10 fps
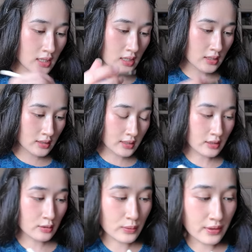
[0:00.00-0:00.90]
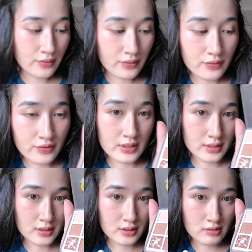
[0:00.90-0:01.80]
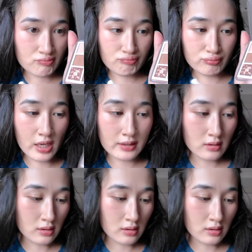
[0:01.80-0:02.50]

in again with this lighter